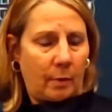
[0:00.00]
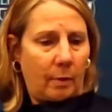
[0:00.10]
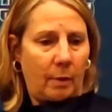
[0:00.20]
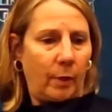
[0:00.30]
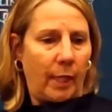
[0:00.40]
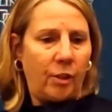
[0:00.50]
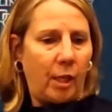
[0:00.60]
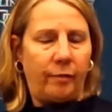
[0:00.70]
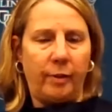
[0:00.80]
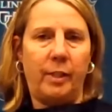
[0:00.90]
you know, we each
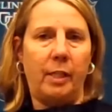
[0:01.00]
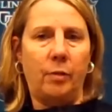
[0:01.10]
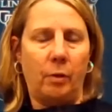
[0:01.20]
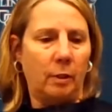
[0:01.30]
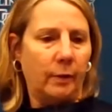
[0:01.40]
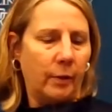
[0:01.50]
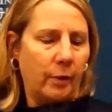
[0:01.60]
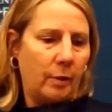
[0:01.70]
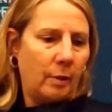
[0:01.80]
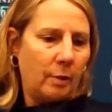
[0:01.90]
had 15
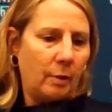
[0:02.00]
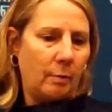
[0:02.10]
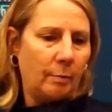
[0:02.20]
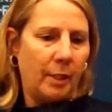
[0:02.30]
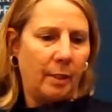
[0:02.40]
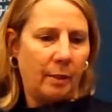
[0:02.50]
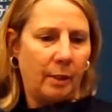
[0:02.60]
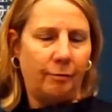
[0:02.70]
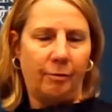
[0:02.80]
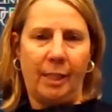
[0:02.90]
turnovers, but the
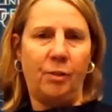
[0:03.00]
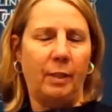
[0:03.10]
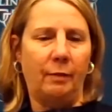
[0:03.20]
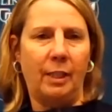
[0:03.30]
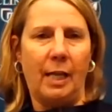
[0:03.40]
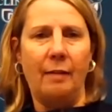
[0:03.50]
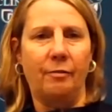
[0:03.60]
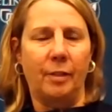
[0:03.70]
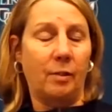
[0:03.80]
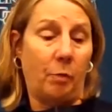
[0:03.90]
differential every night
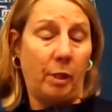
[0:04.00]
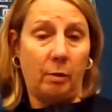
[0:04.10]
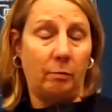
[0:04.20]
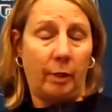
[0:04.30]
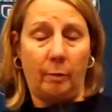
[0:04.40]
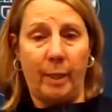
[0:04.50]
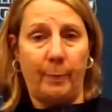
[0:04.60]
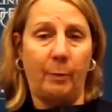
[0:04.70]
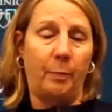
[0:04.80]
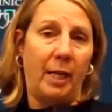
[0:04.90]
for us, we don't make
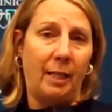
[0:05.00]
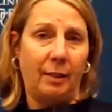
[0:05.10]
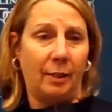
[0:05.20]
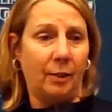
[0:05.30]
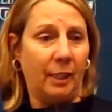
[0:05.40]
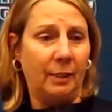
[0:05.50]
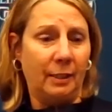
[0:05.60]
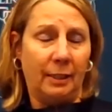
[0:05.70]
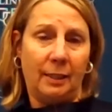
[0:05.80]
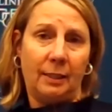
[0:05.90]
people pay at the other
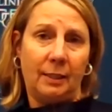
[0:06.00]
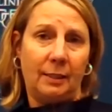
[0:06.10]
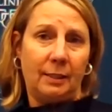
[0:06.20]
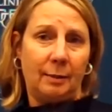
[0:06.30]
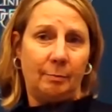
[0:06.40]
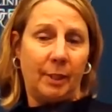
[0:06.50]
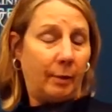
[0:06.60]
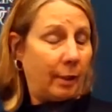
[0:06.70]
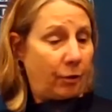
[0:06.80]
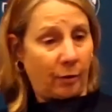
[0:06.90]
end,
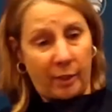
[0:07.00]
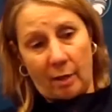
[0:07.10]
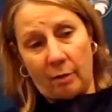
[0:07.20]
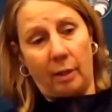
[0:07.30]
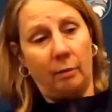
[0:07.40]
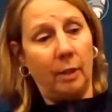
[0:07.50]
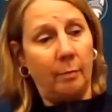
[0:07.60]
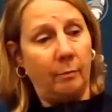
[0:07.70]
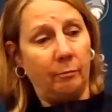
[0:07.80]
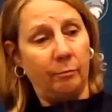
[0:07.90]
but they sure as hell are going to
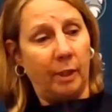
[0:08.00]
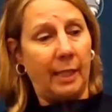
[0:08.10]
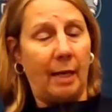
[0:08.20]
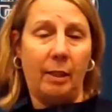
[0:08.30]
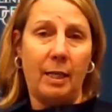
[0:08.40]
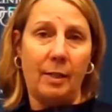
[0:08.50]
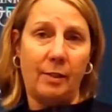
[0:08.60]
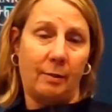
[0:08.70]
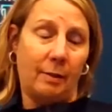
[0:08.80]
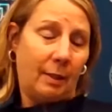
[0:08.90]
run down at us.
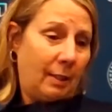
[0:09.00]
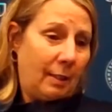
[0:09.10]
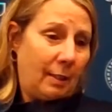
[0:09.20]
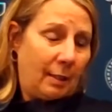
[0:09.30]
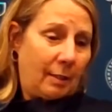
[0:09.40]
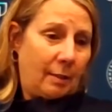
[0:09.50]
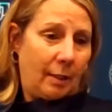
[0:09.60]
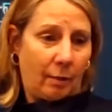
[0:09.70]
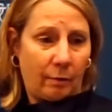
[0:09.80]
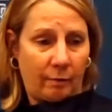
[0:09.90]
And, you
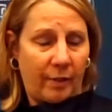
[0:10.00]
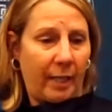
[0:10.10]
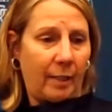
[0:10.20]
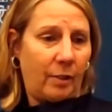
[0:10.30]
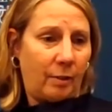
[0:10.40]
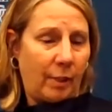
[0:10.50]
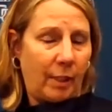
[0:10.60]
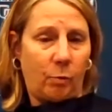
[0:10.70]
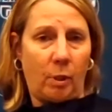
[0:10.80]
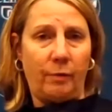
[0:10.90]
know, Vegas, we
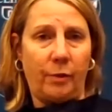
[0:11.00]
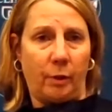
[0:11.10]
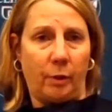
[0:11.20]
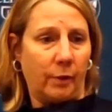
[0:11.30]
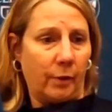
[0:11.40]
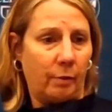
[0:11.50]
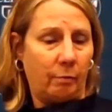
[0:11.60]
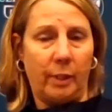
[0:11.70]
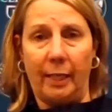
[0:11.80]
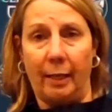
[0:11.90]
had 12 turnovers.
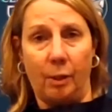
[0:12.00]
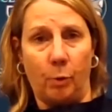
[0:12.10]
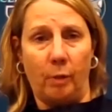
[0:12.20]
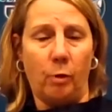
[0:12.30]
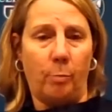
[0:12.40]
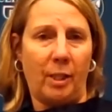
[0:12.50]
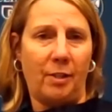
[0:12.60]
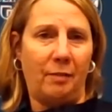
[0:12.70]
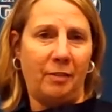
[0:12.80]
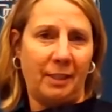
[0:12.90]
What'd they get? 24
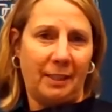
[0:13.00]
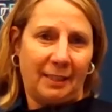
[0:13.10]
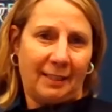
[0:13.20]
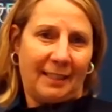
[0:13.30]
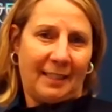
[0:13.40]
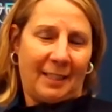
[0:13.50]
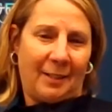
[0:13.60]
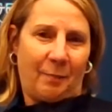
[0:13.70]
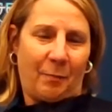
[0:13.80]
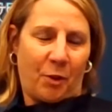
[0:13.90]
points off it.
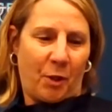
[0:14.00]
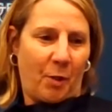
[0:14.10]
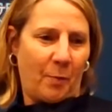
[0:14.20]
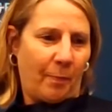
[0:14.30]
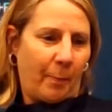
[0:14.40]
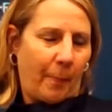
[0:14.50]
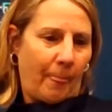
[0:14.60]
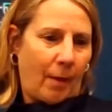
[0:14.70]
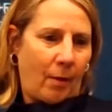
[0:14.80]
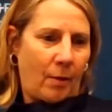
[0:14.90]
So,
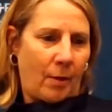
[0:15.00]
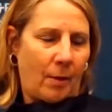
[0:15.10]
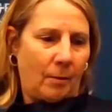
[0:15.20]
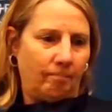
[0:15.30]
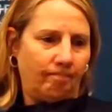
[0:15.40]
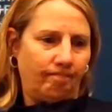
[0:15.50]
yeah,